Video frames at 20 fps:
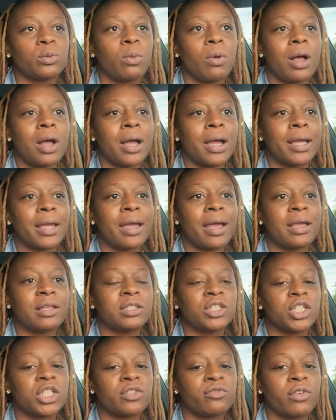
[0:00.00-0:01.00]
why I
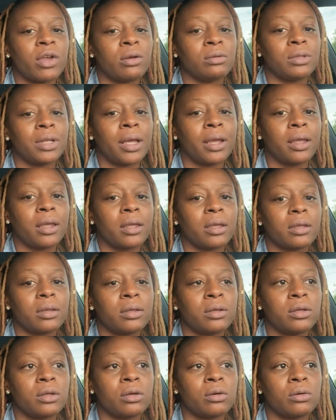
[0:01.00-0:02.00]
just felt like,
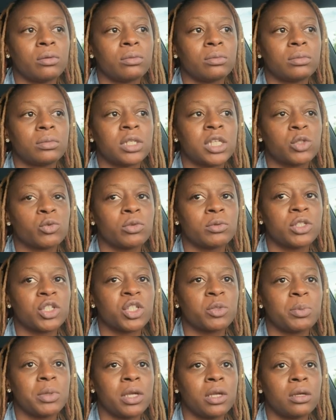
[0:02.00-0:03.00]
this would
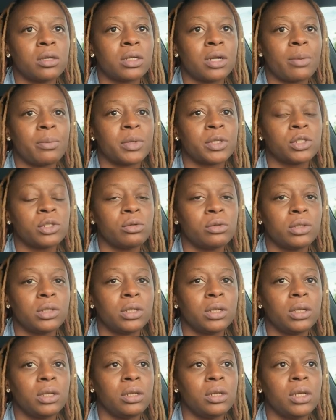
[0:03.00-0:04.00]
just be a good
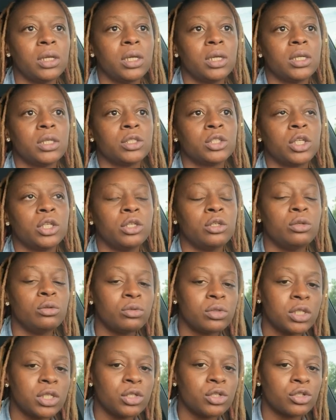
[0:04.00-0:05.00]
opportunity to
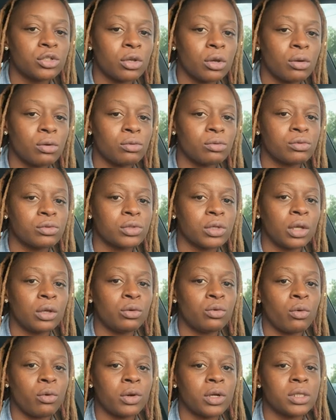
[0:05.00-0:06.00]
use these shows
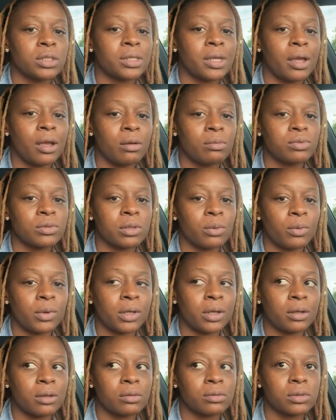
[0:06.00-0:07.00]
in order to help
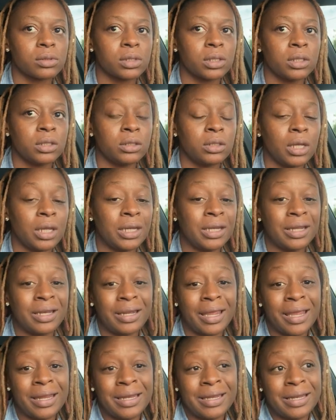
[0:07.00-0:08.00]
someone else. And
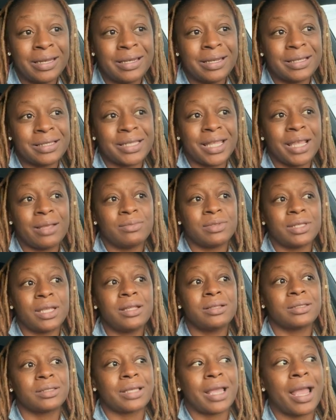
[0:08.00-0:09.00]
in the same
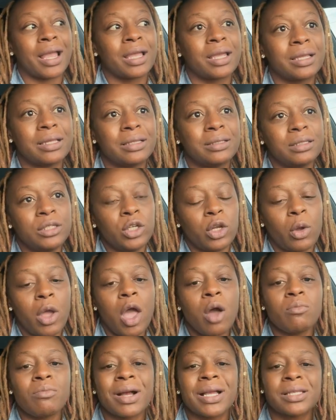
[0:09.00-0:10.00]
sense, I could,
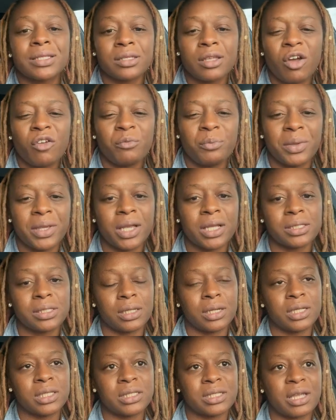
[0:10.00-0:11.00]
help myself because
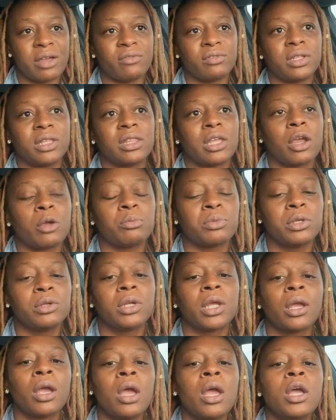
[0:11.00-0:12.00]
it is definitely
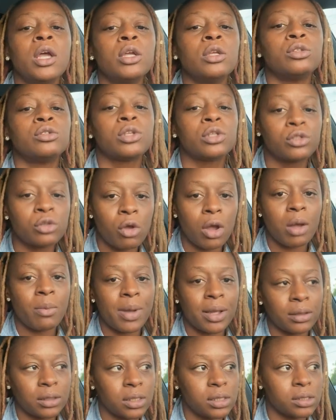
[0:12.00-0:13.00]
therapeutic to talk
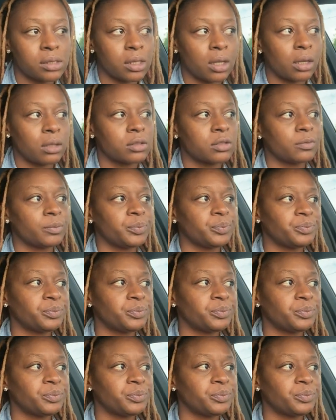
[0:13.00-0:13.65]
about these things.